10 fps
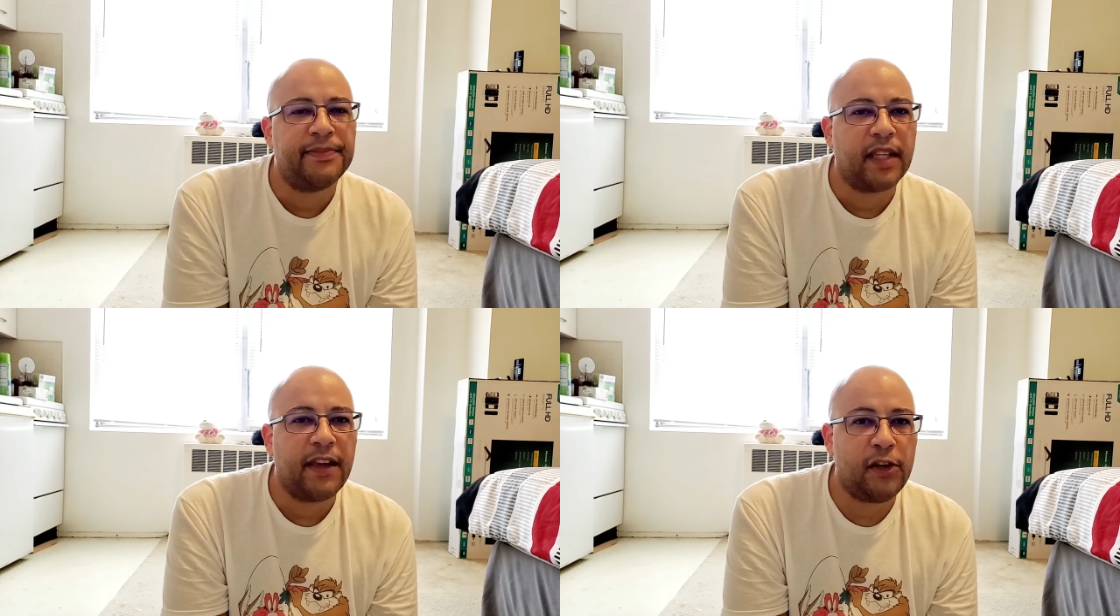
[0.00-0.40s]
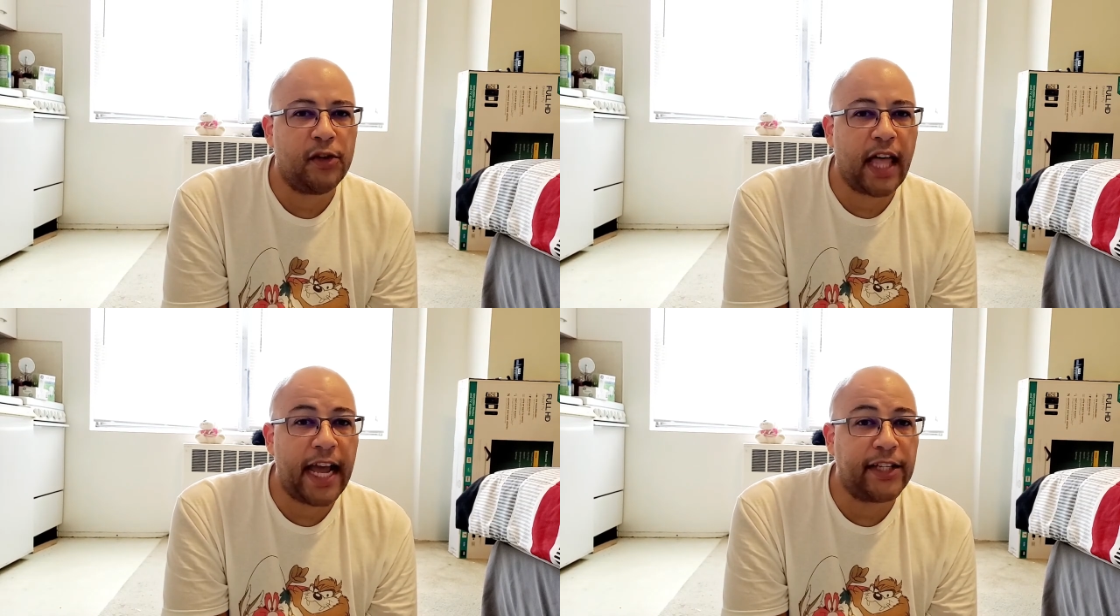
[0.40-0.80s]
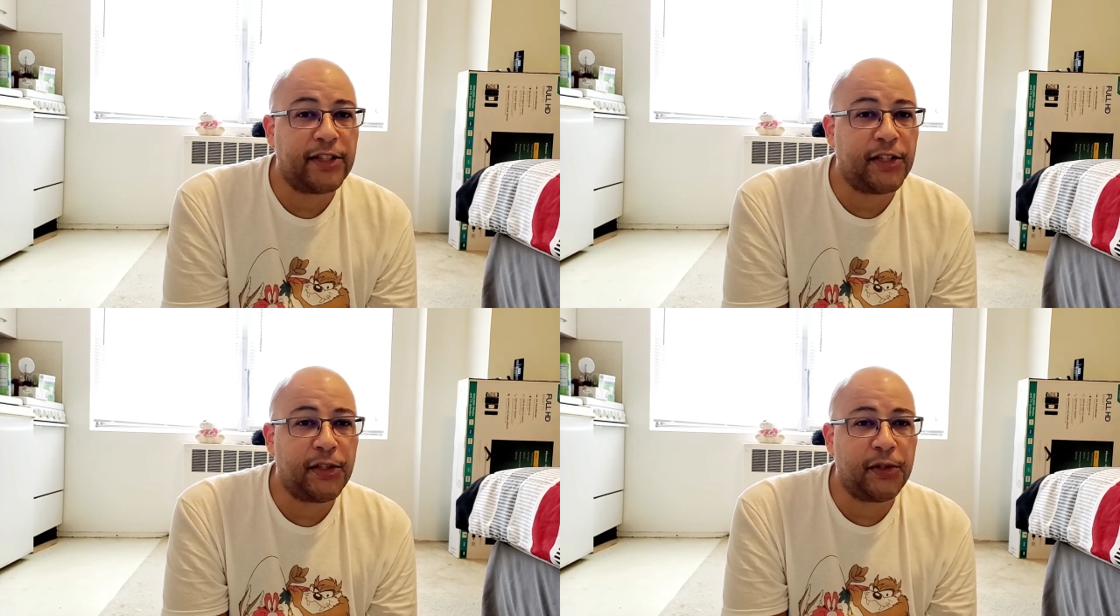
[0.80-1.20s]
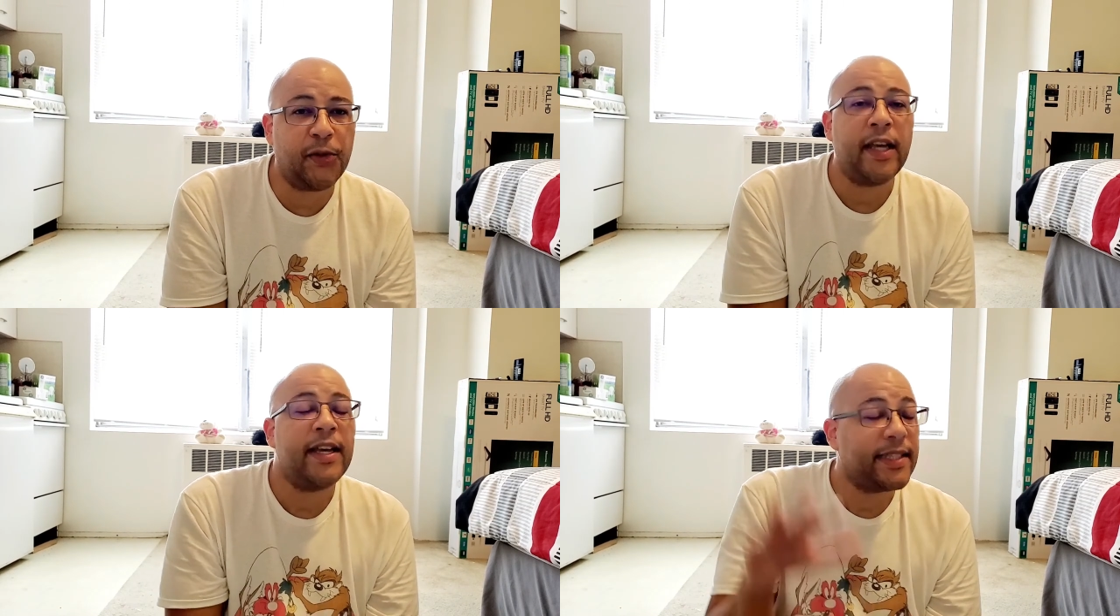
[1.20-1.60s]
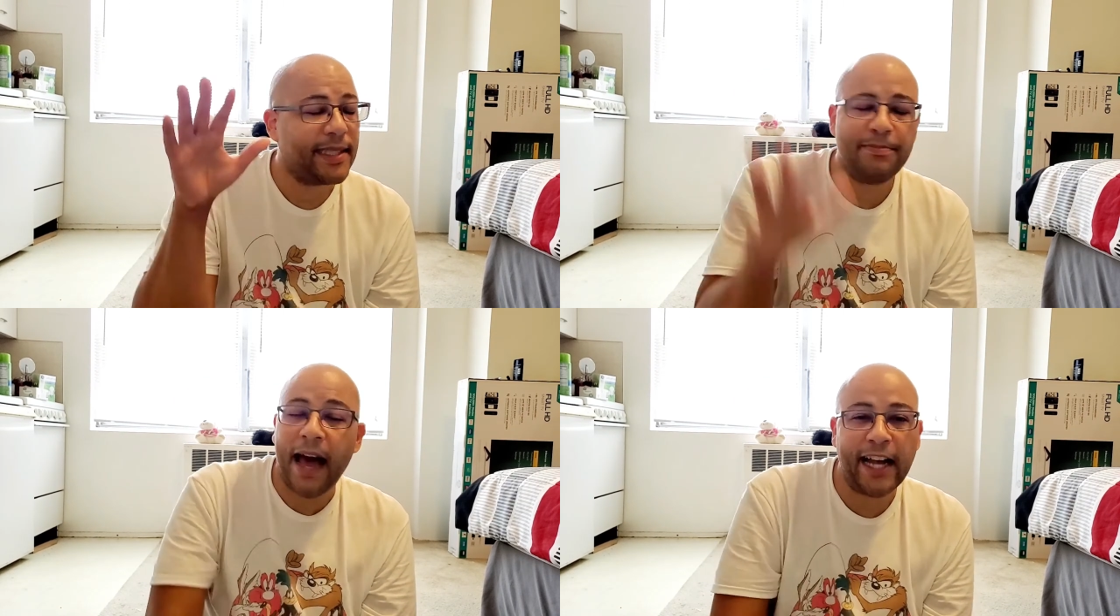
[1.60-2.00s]
If you'd like to,
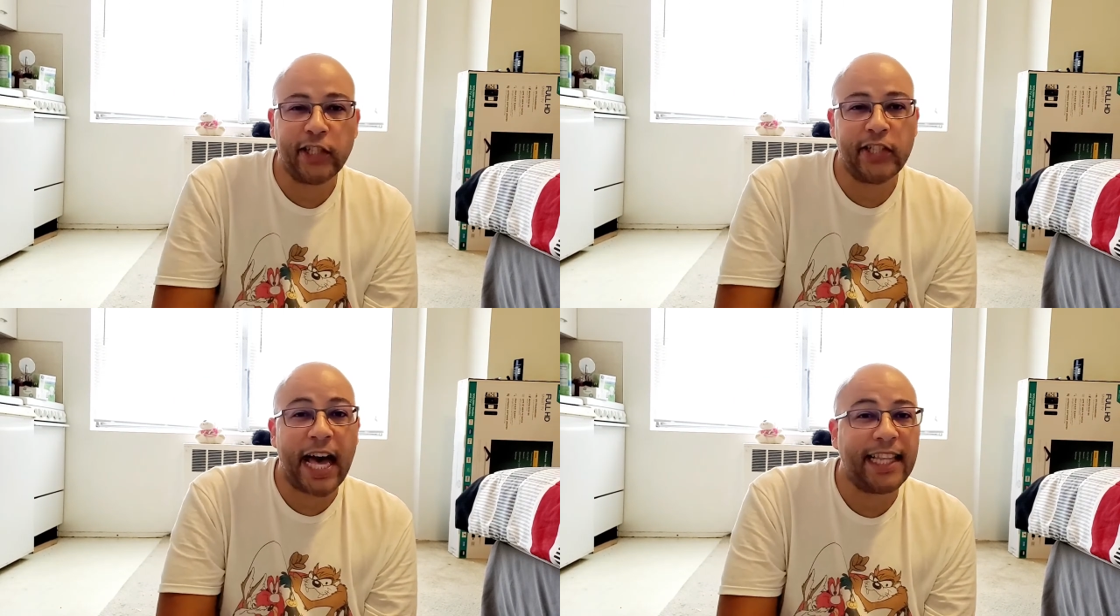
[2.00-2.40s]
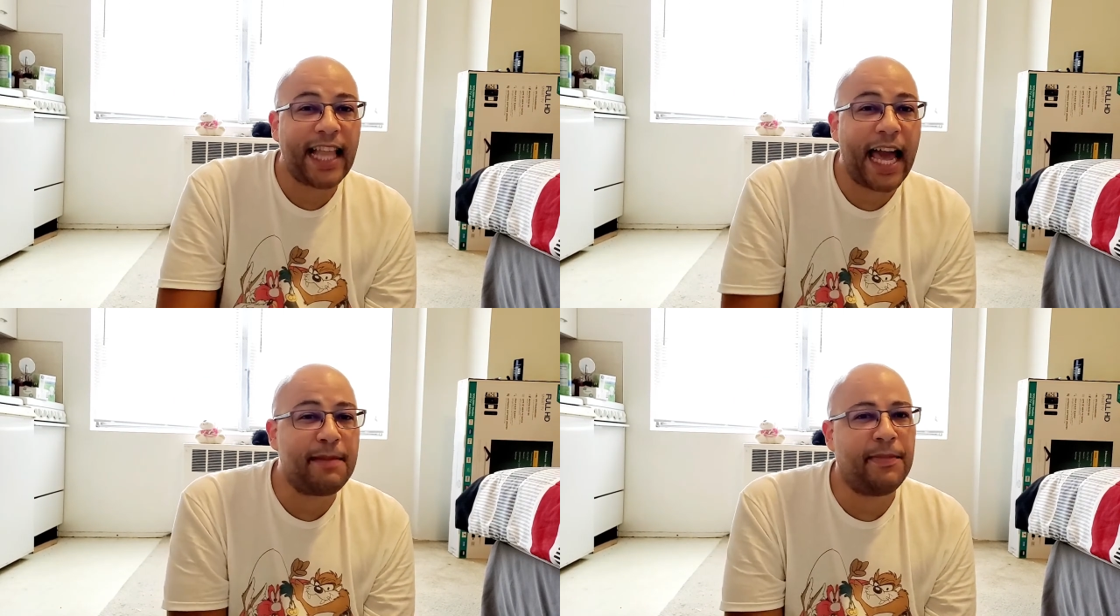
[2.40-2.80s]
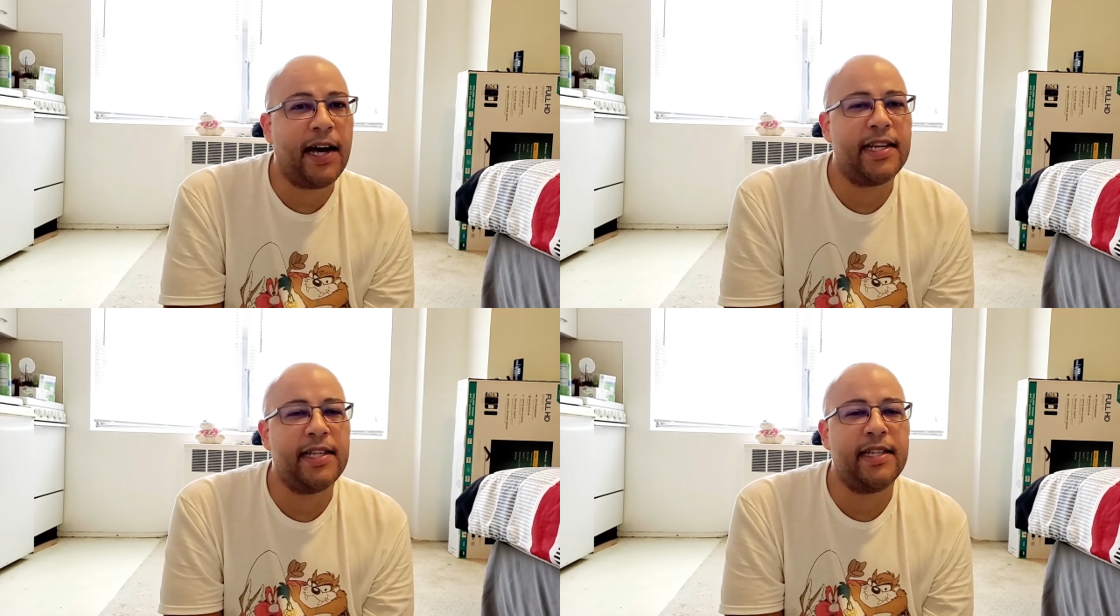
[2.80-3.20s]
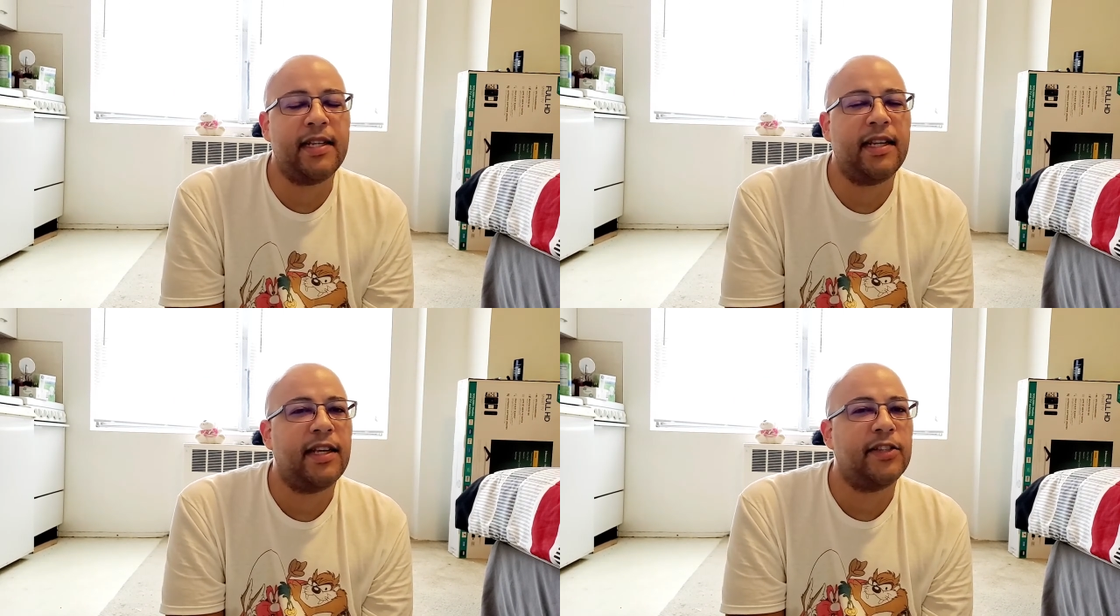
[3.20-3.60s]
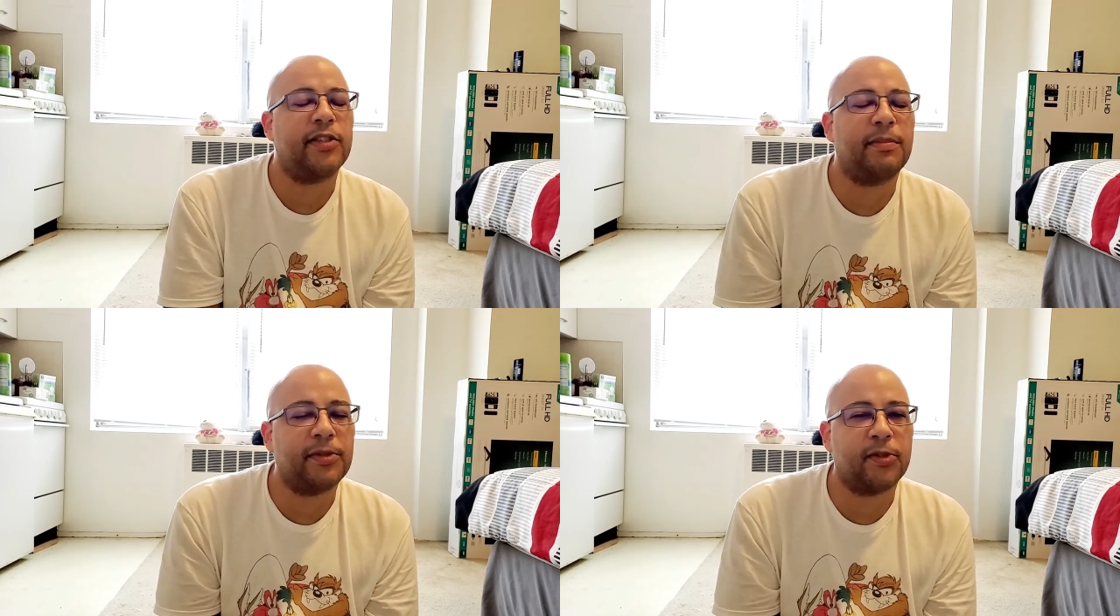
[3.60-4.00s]
smash that like button,
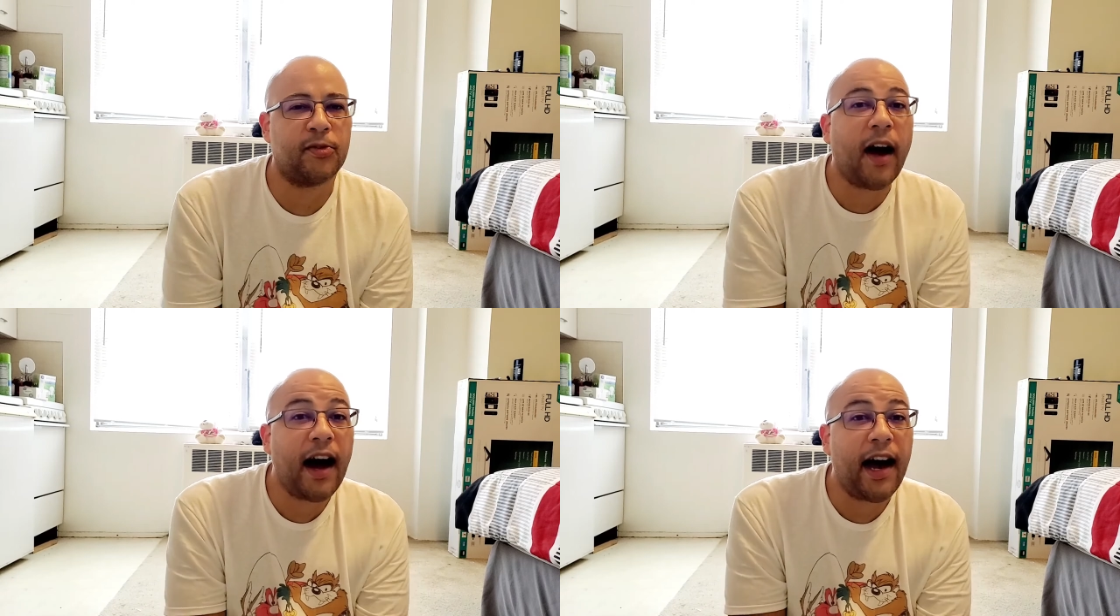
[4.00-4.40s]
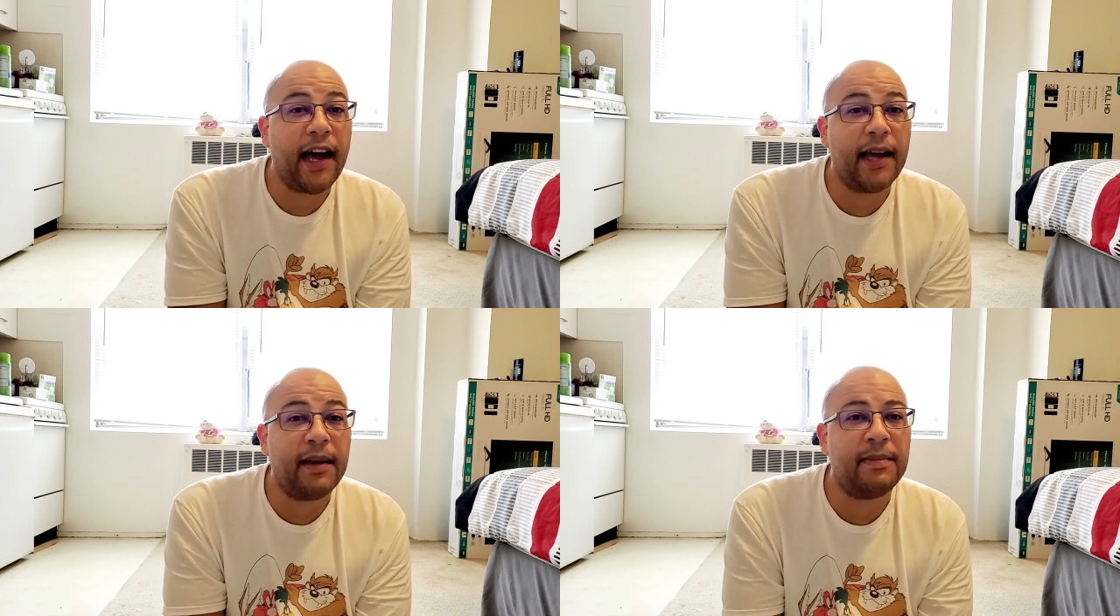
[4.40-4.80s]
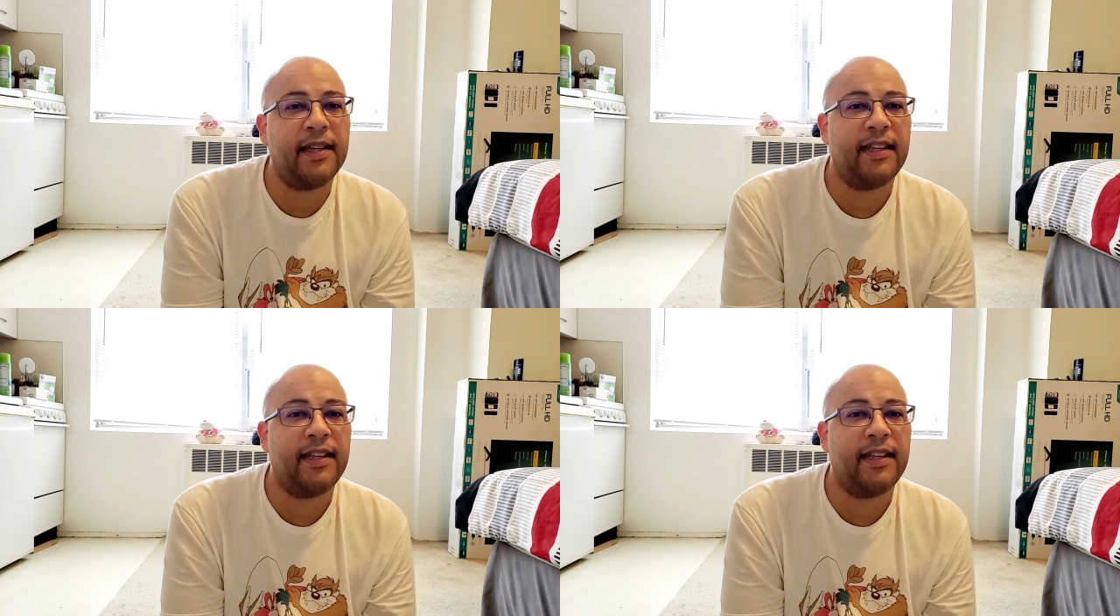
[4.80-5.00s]
subscribe,